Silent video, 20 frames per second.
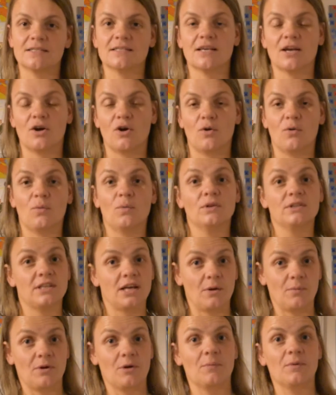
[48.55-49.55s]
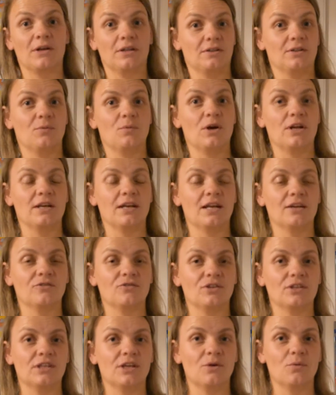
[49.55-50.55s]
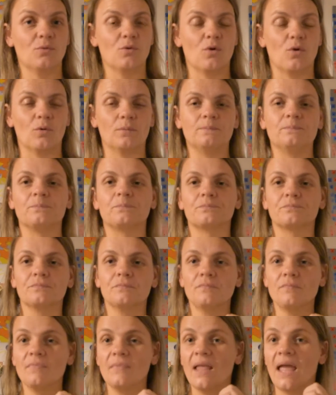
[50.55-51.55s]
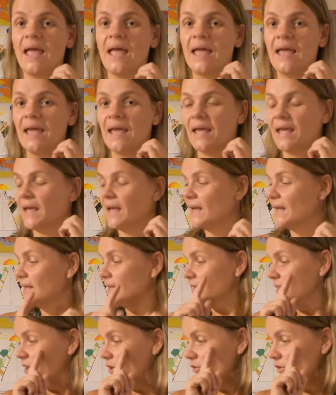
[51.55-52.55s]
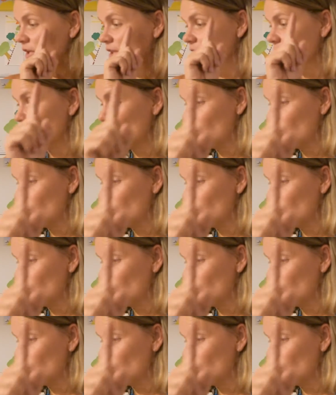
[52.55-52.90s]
So tell me about the 100-Year War. During the